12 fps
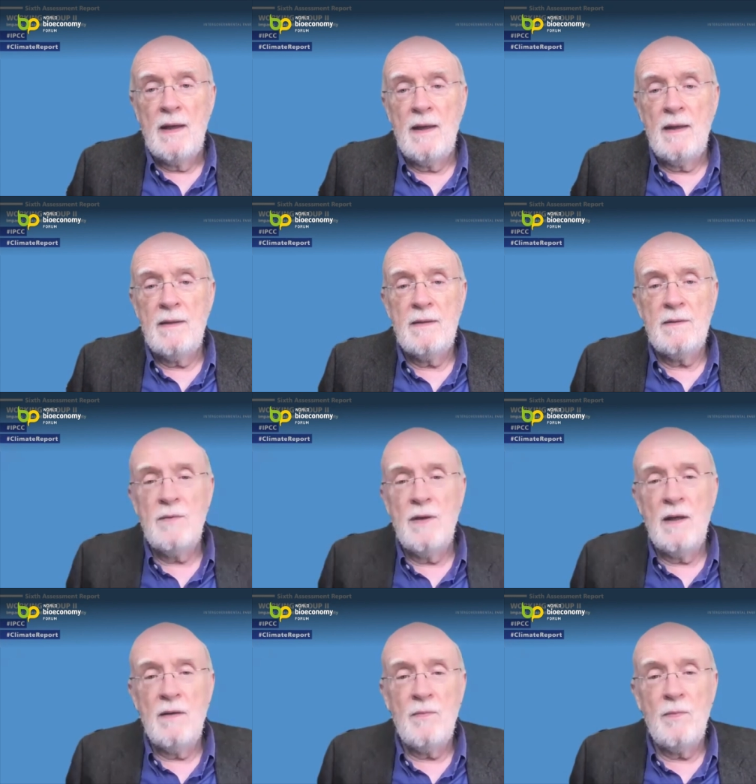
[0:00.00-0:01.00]
and
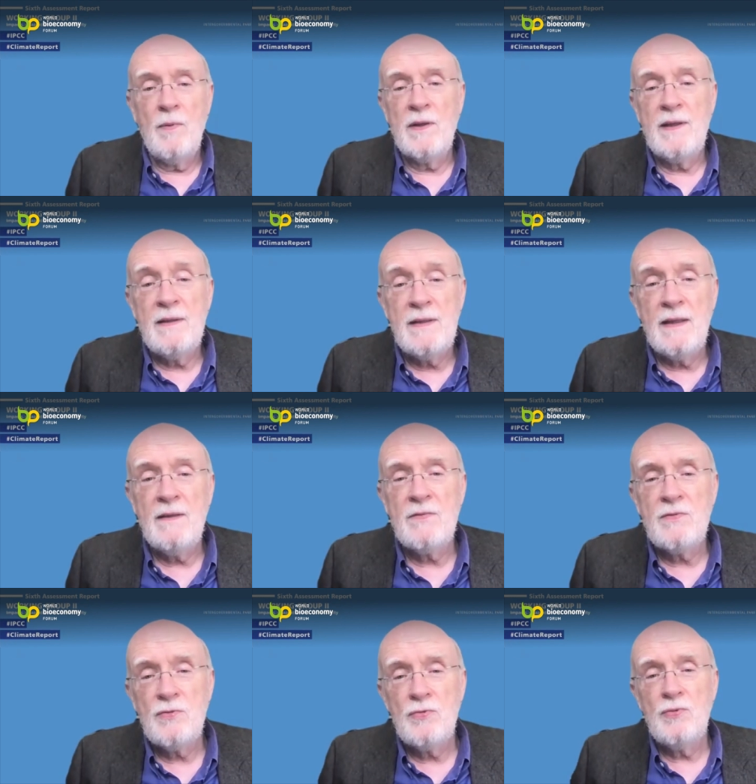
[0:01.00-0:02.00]
what it
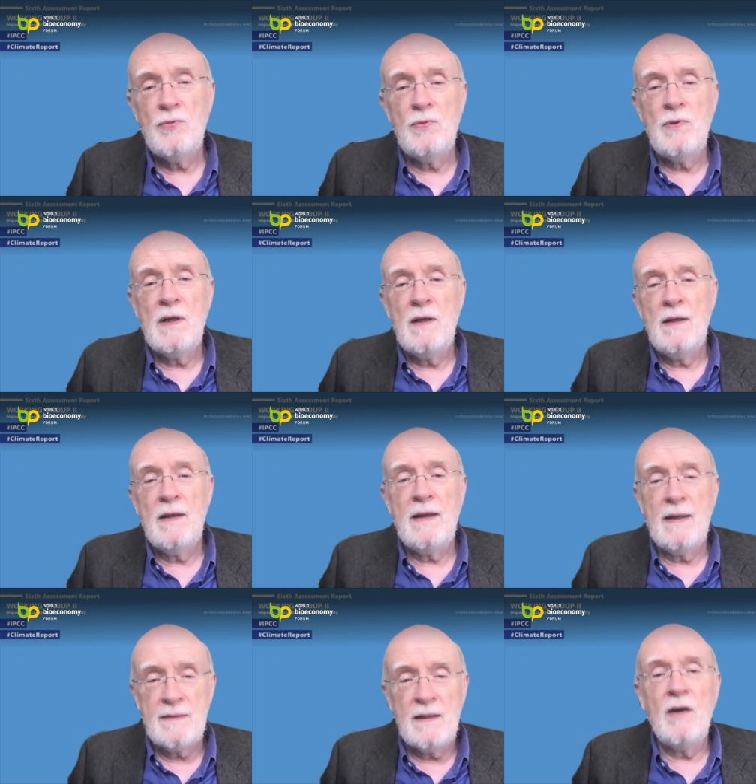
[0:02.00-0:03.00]
needs to
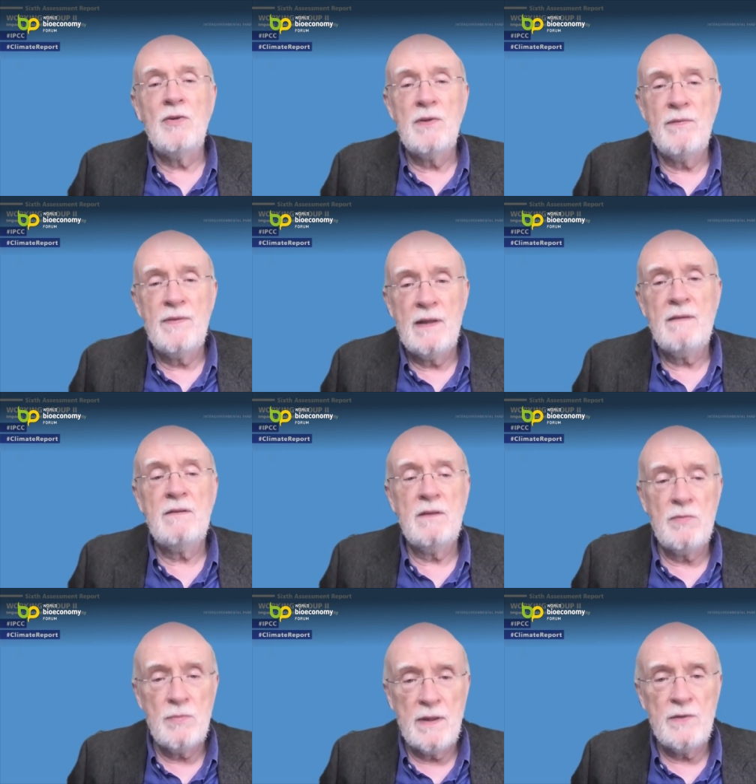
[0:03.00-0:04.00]
get out of that
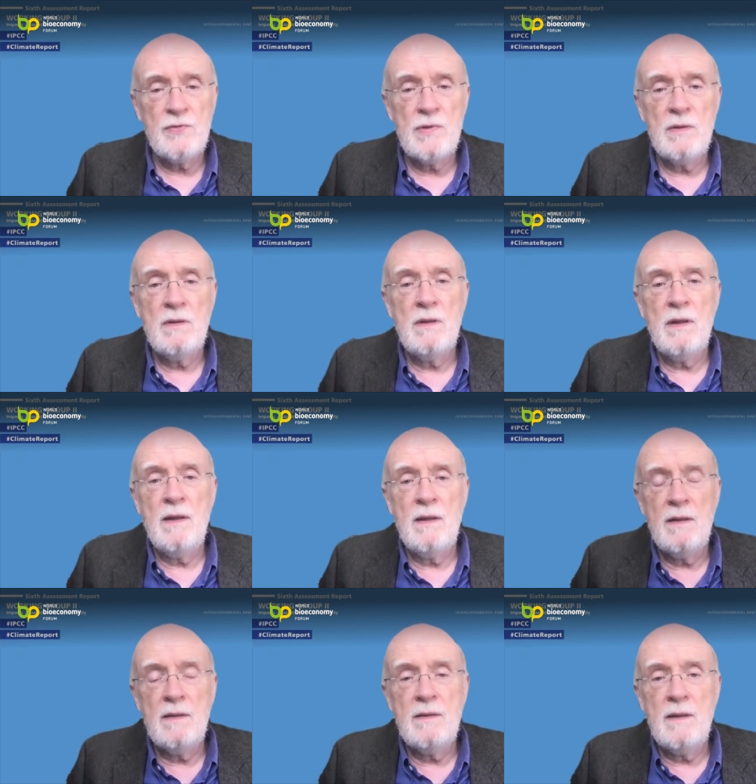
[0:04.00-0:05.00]
situation and